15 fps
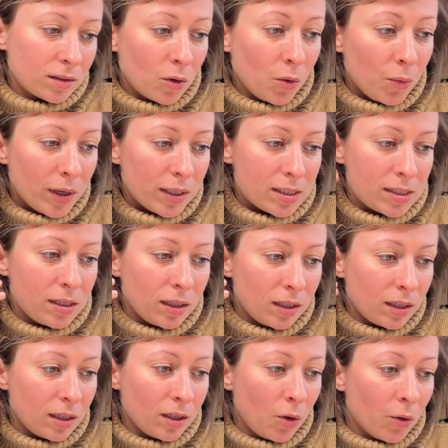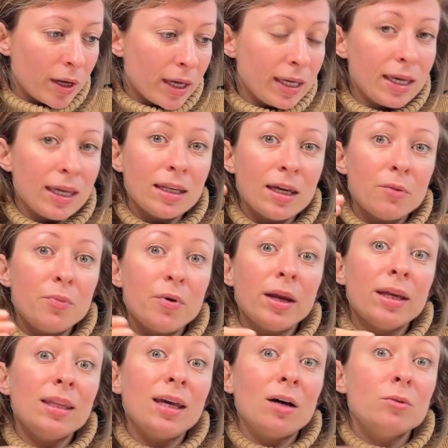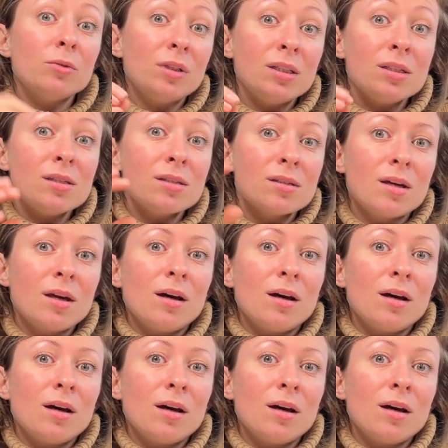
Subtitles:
always thinking, okay, can I break down this